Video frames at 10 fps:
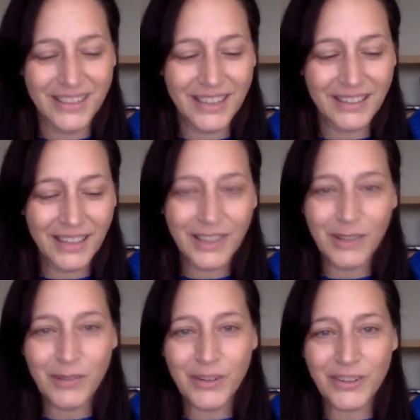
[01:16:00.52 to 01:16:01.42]
And thank
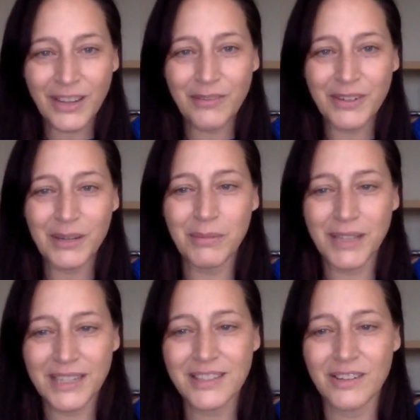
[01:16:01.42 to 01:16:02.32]
you for Stephanie.
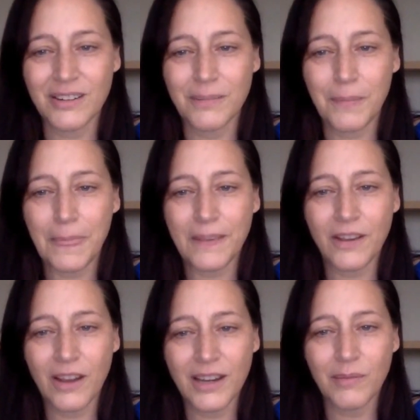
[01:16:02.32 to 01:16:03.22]
Bless her,
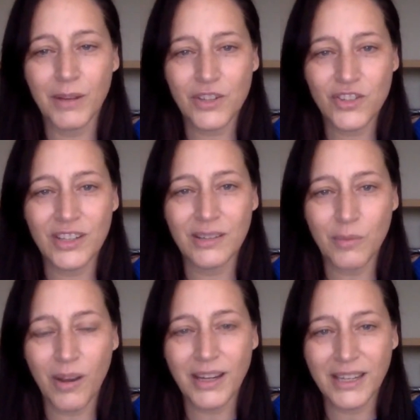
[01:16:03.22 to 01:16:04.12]
God, and what she's
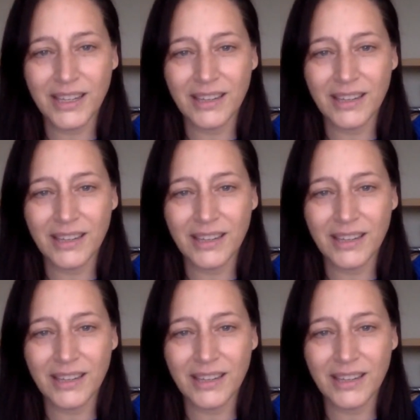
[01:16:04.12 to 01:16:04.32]
walking